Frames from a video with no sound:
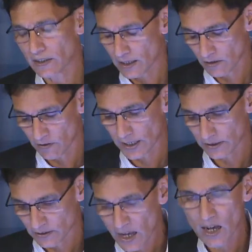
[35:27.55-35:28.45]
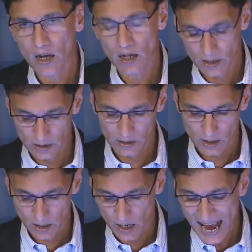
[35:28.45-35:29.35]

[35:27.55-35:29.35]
kind of like this high uh,